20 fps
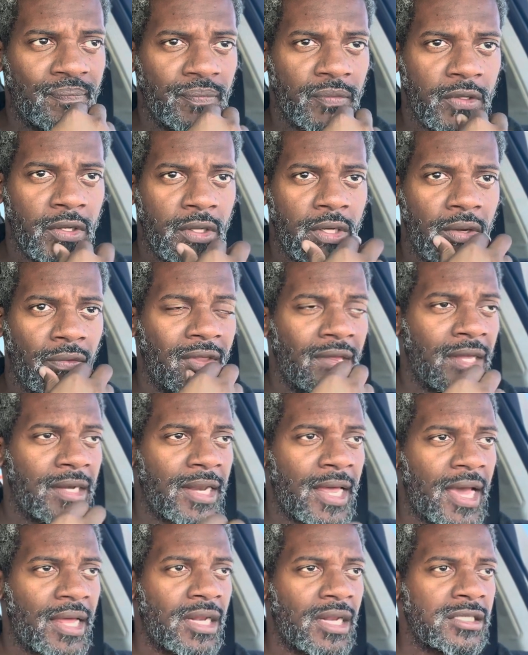you know, the
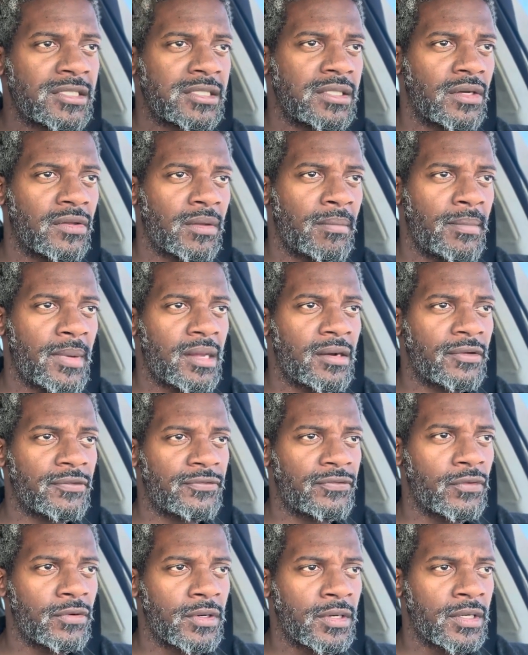analogy or the
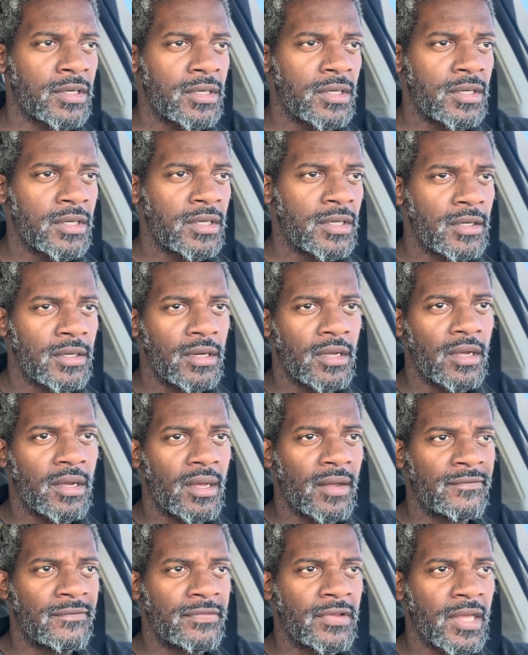metaphor
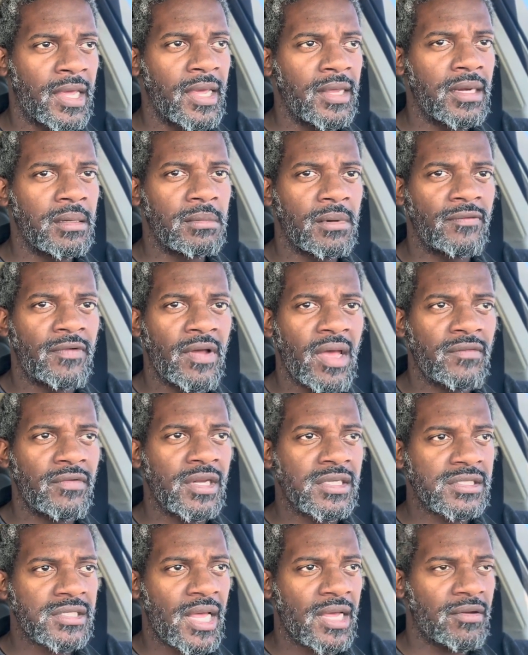of the kingdom of
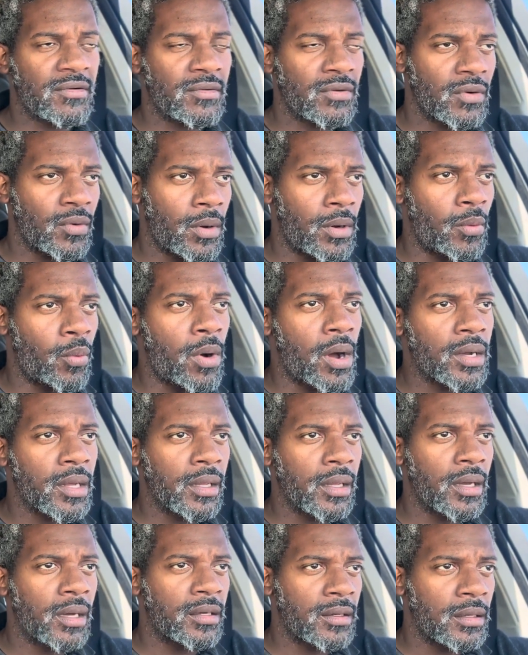heaven. It's like
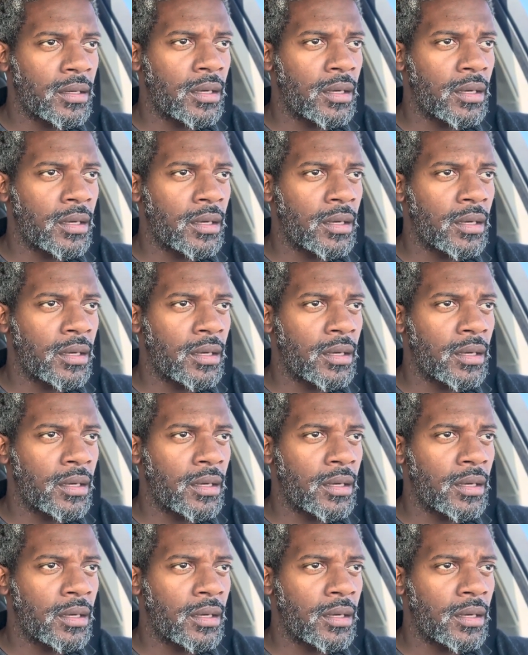walking on